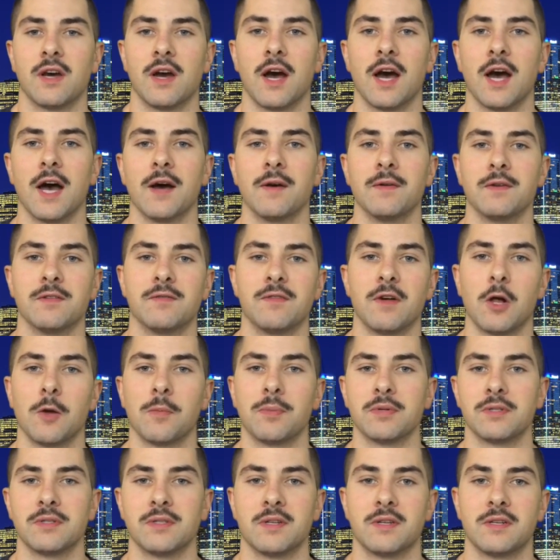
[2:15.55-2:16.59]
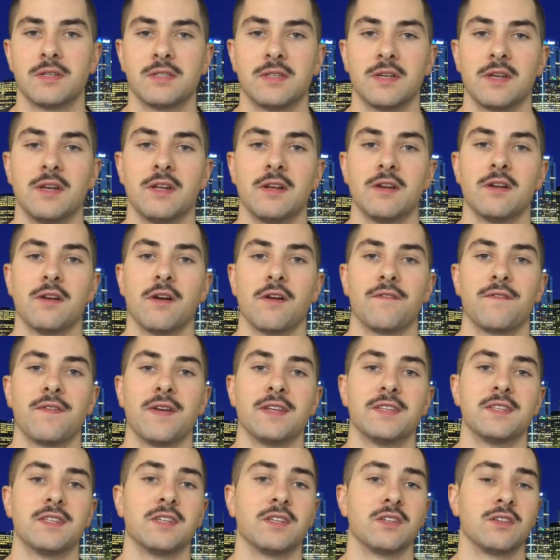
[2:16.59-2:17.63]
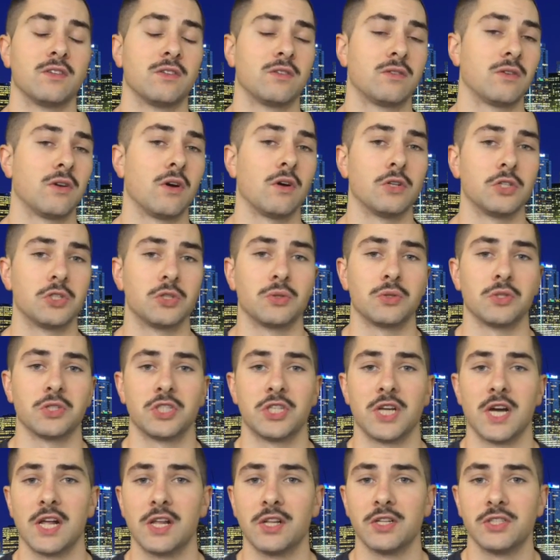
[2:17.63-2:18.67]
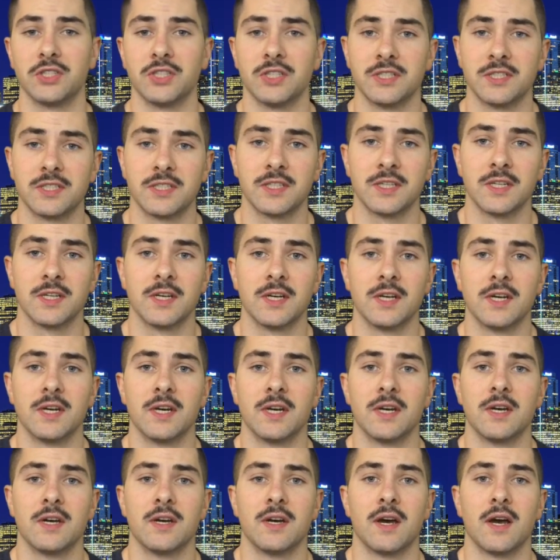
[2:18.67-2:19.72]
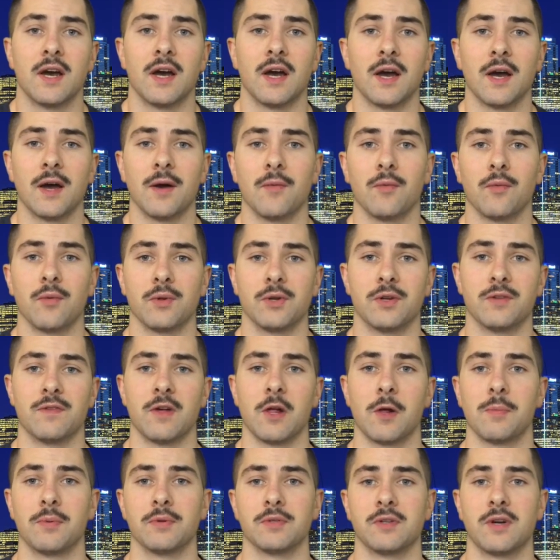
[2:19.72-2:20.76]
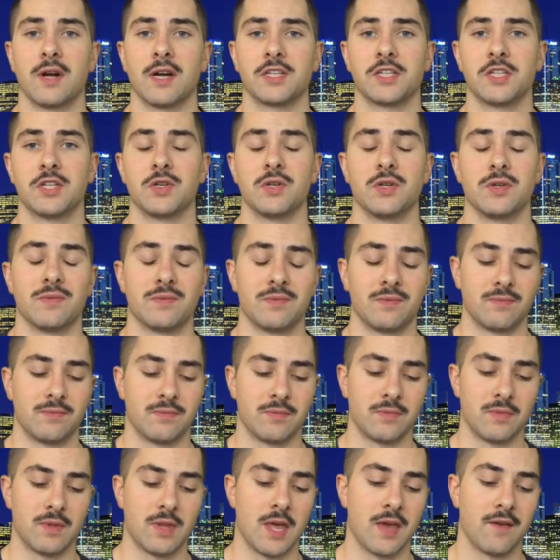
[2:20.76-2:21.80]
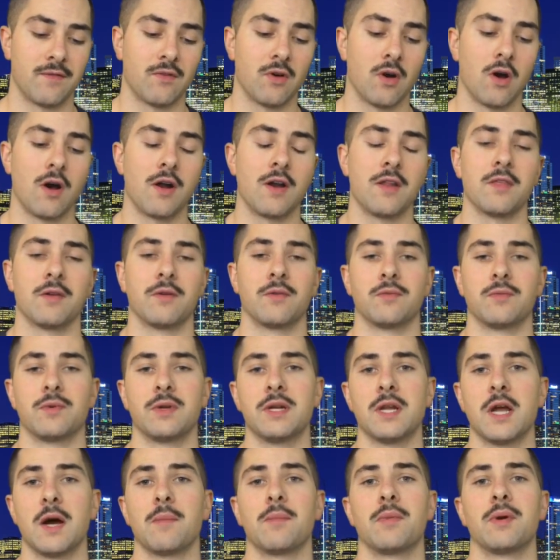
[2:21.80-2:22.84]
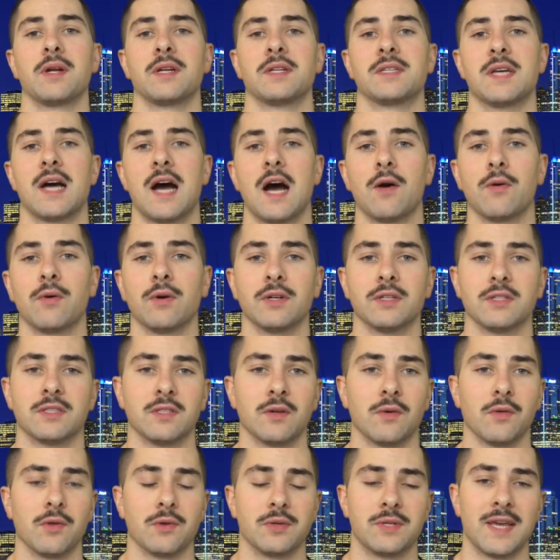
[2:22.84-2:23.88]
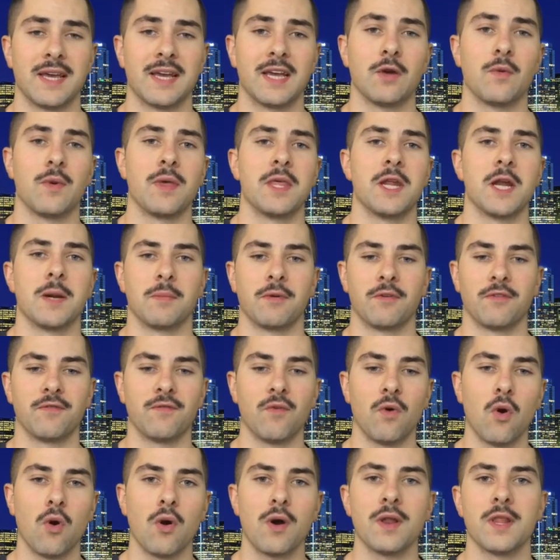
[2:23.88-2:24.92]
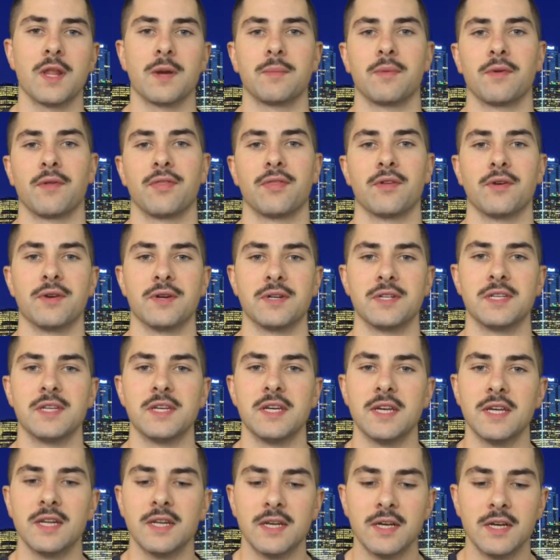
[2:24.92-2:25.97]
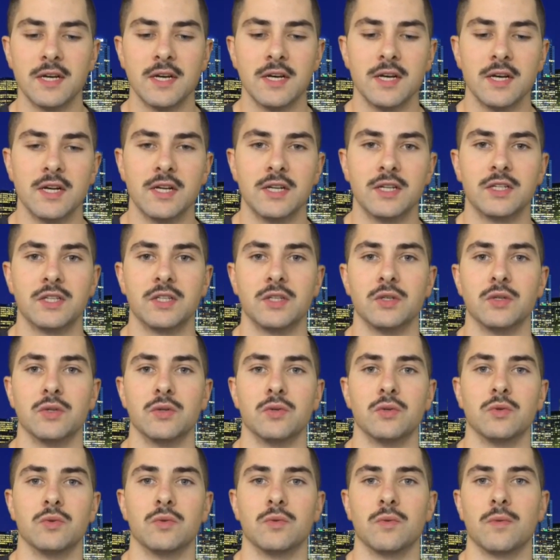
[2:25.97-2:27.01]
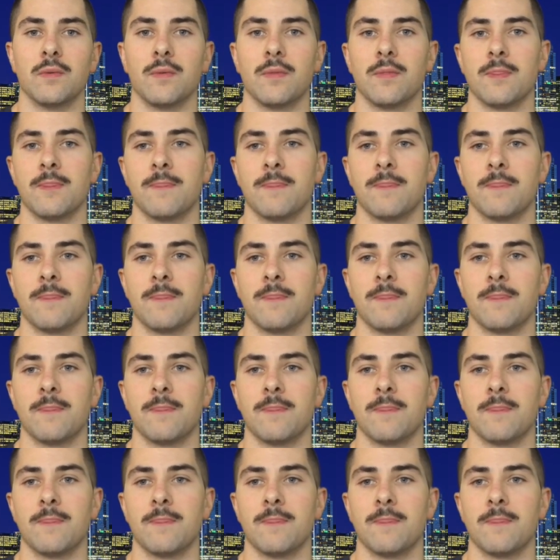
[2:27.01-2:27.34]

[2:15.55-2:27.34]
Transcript: Uh, developers in the city are facing cultural challenges uh, where the developers are actually they've gone and they're renumbering towers, so they're taking away the number four, the number thirteen, to